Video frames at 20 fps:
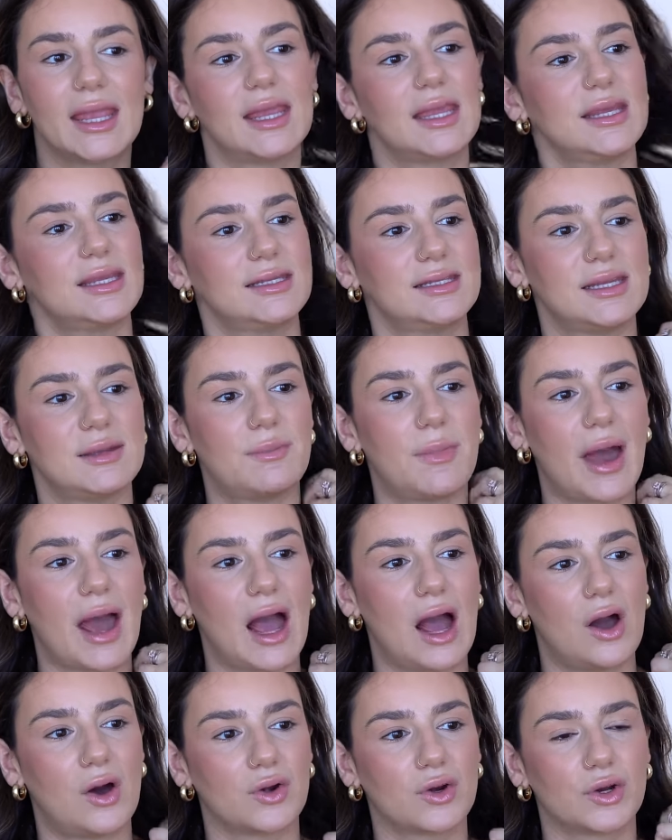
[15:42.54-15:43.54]
easy
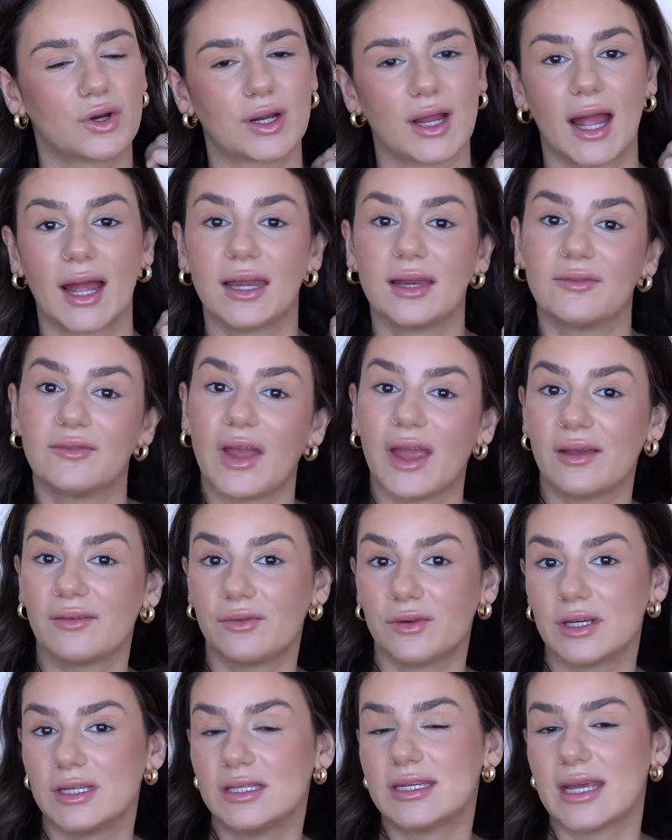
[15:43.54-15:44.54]
powder, kind of
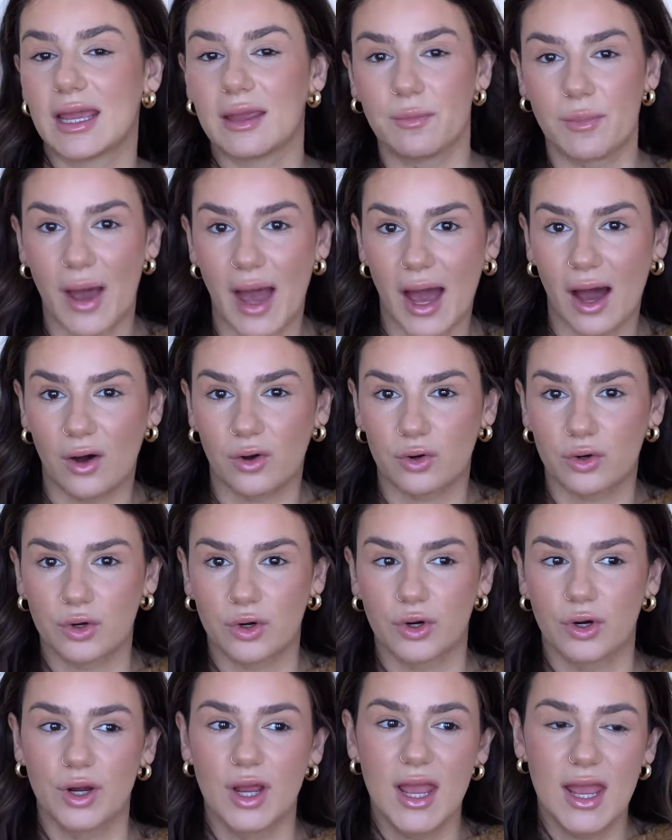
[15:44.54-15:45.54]
everyday
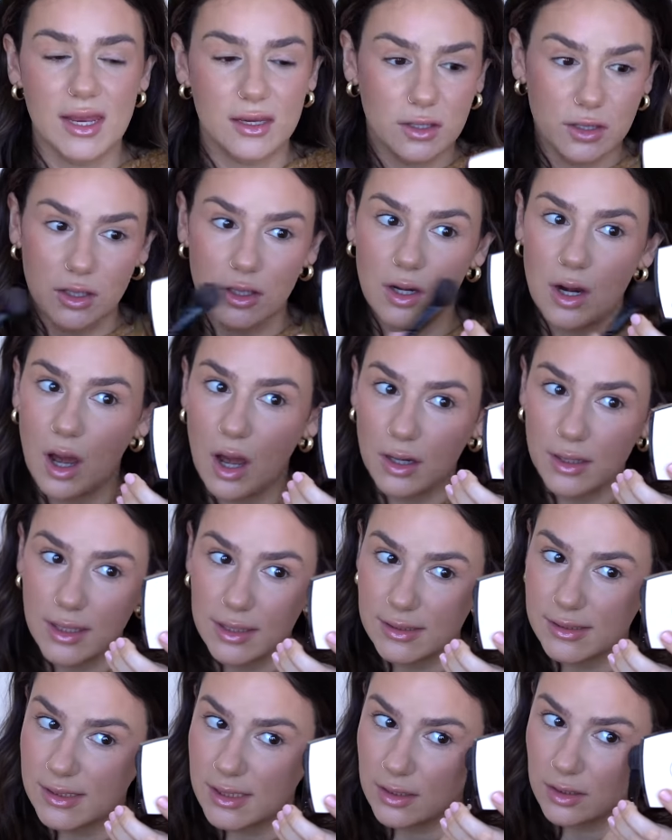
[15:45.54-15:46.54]
powder, not
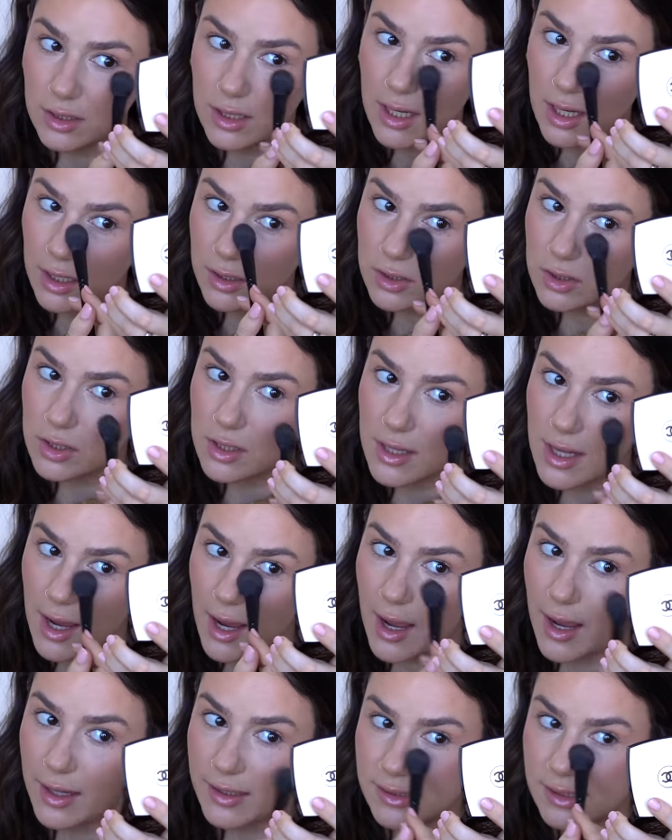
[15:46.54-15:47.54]
necessarily under the
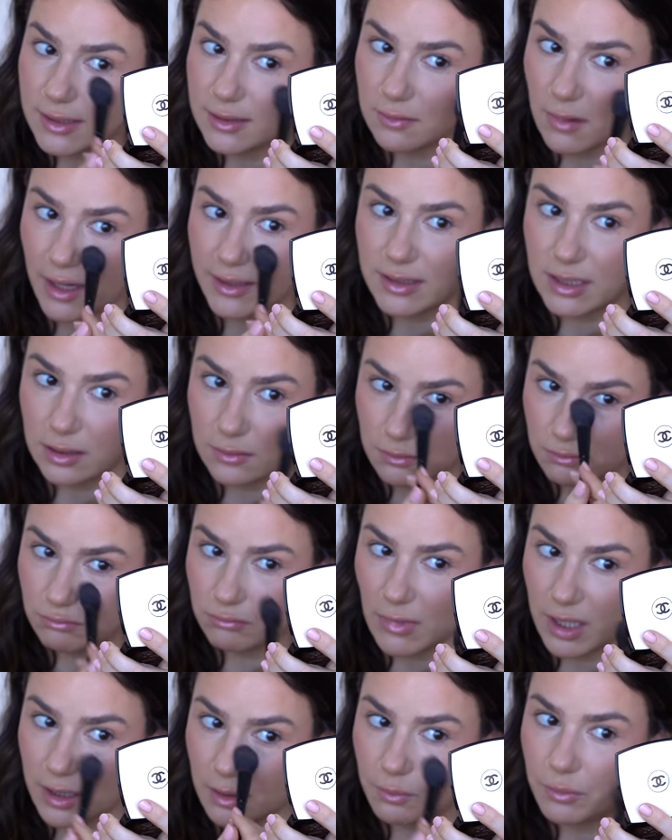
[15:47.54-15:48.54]
eyes. I, I did
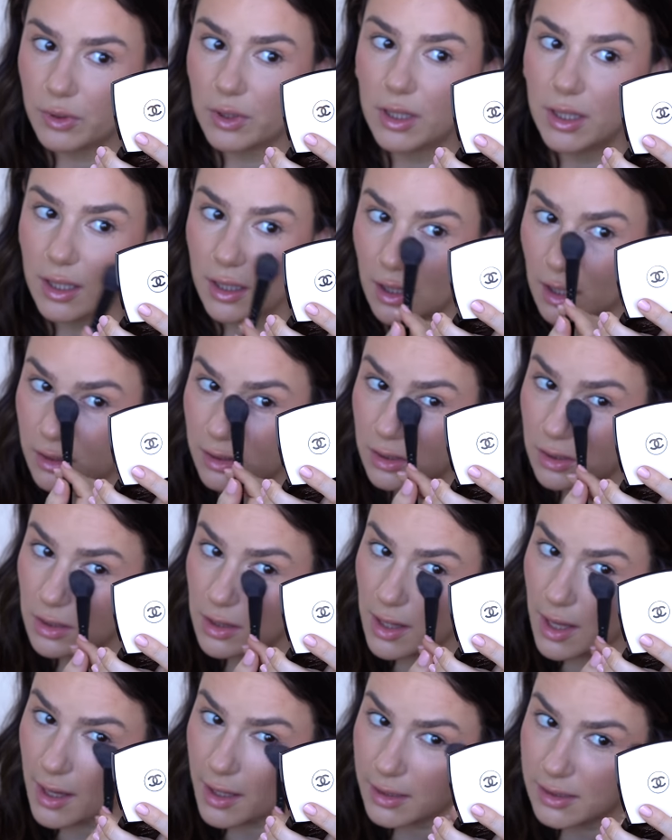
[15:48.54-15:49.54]
end up putting it under
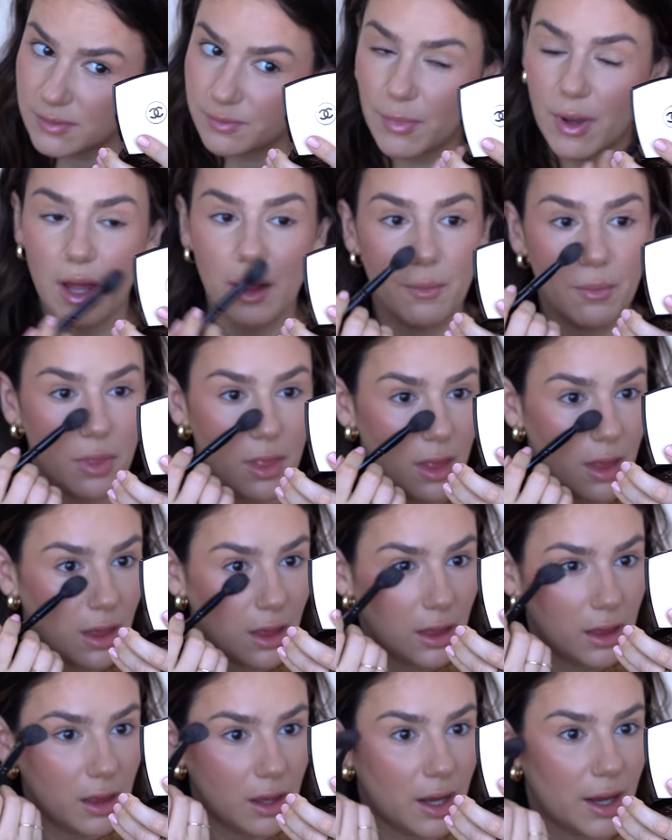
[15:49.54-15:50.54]
the eyes, but
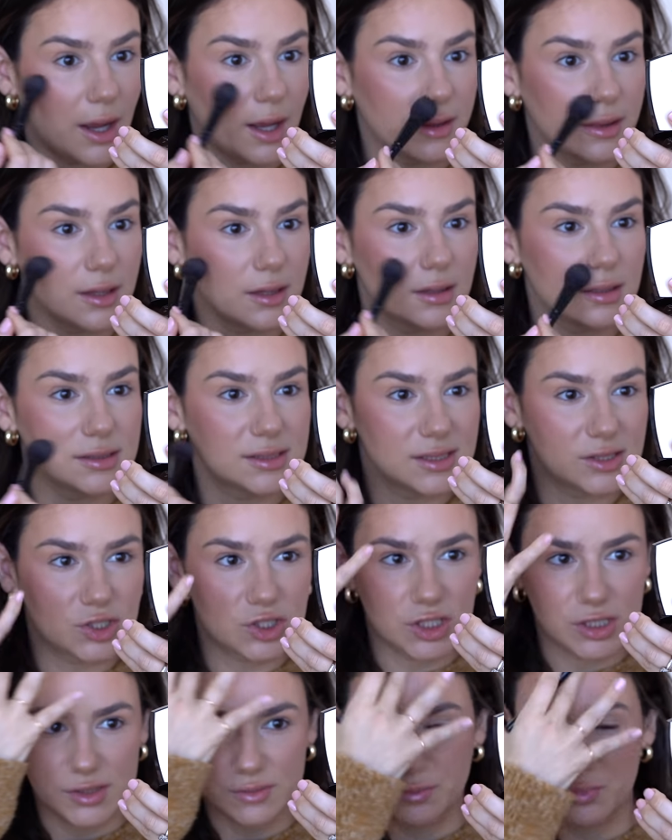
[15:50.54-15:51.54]
I think this is
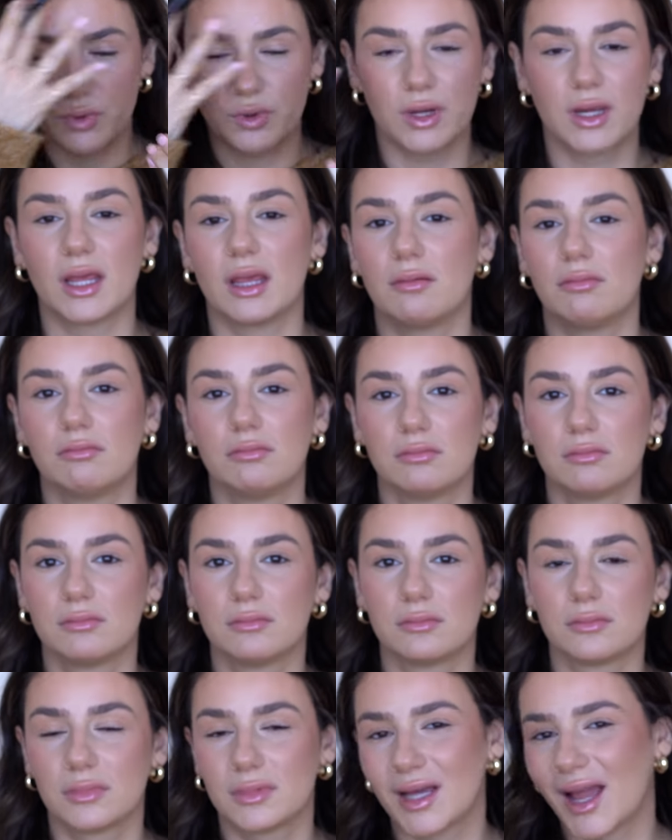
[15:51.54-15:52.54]
just pretty
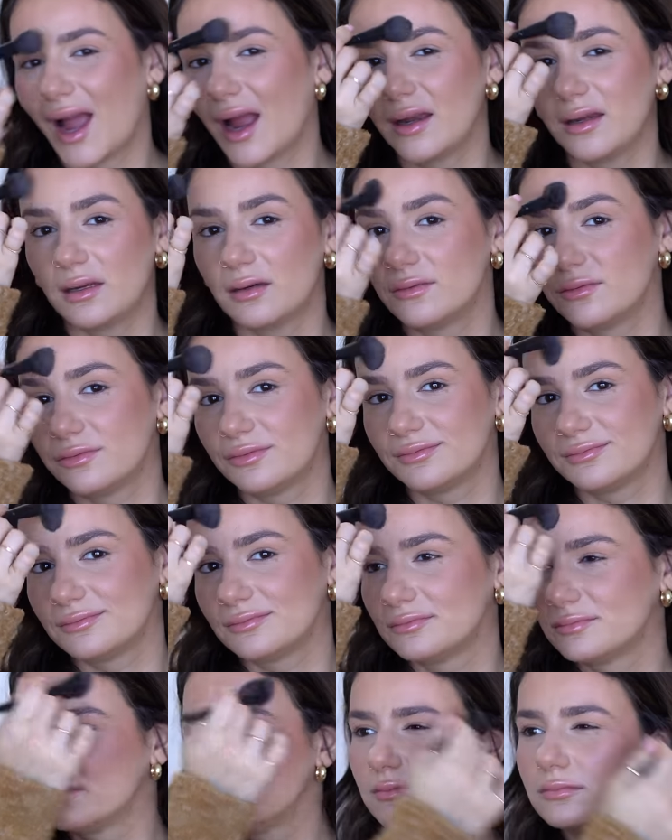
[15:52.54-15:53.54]
kind of
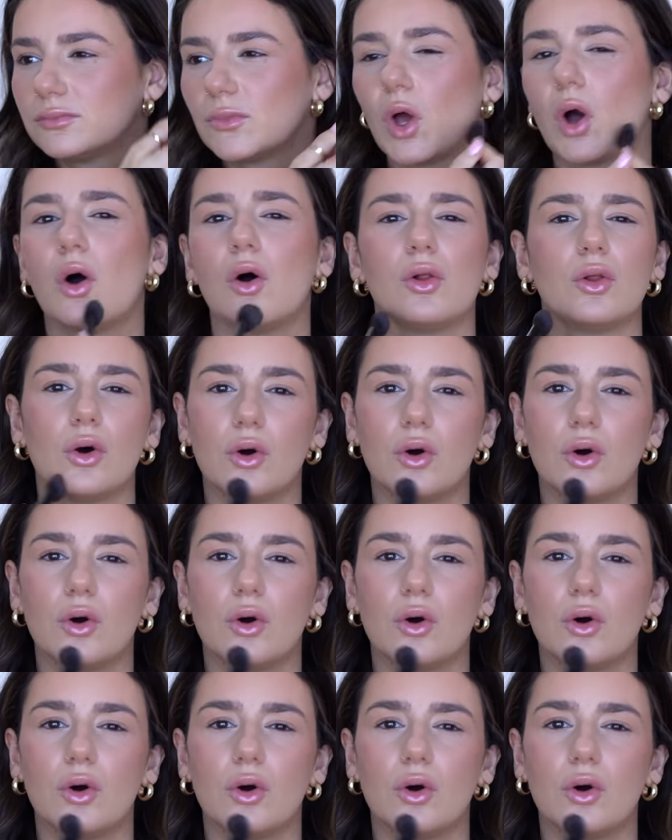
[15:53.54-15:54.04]
all